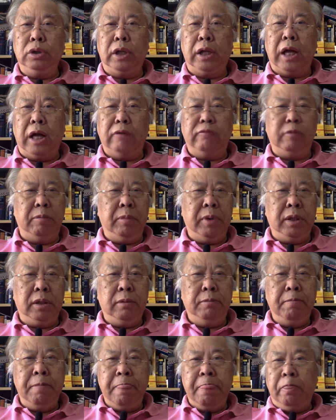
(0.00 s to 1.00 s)
the government,
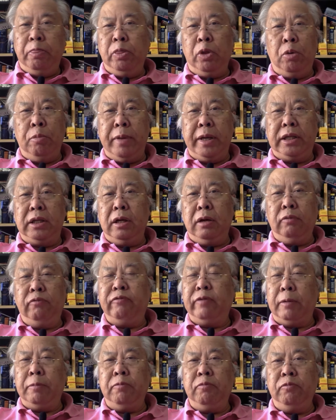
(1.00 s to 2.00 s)
no matter
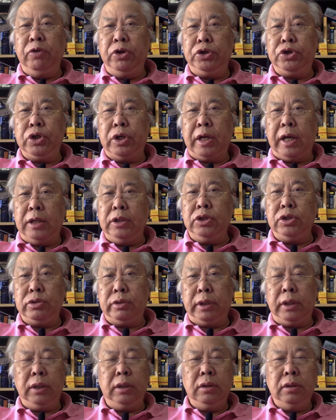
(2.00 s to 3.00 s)
from which
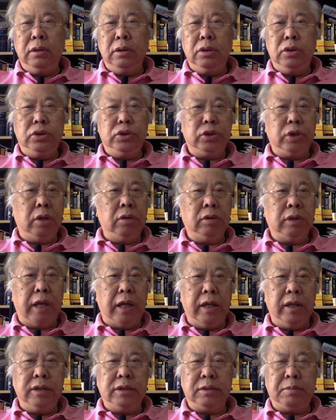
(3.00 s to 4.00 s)
country. So
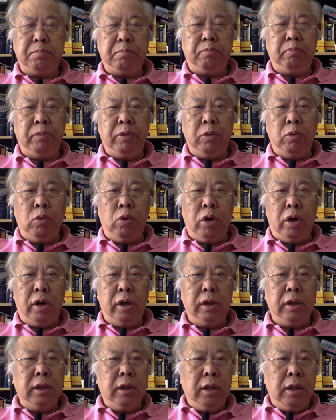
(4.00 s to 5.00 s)
that is
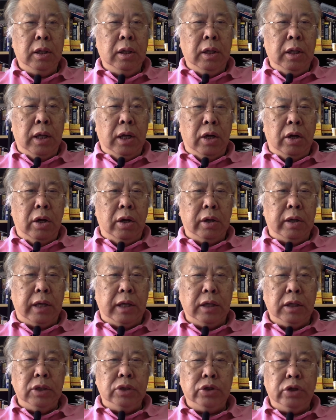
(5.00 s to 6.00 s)
wrong.
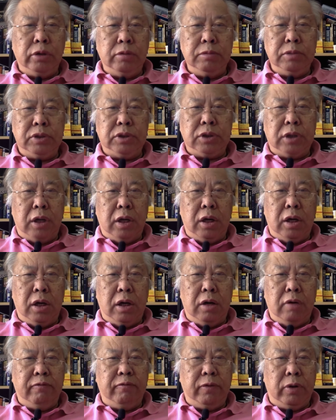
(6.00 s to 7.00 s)
Okay, in terms
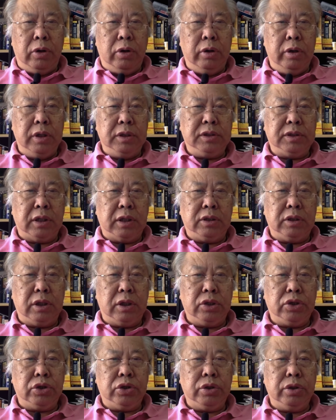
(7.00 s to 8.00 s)
of her
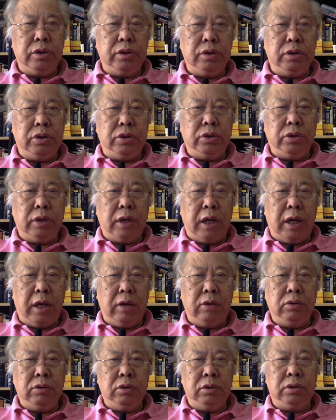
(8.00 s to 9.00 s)
suggestion to
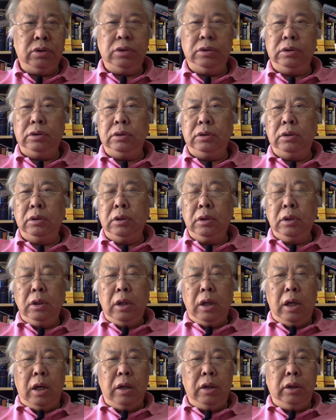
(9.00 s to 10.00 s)
how to
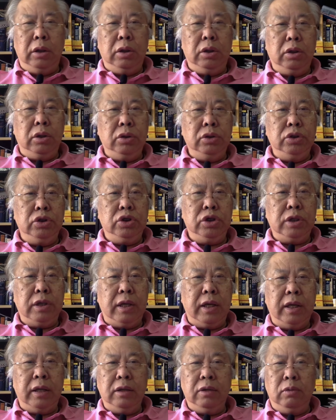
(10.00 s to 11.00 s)

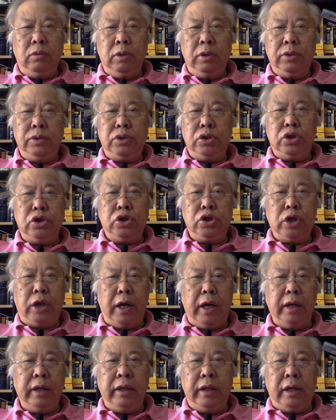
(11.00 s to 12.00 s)
negotiate with
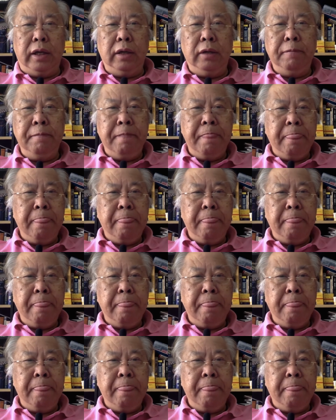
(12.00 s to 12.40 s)
China,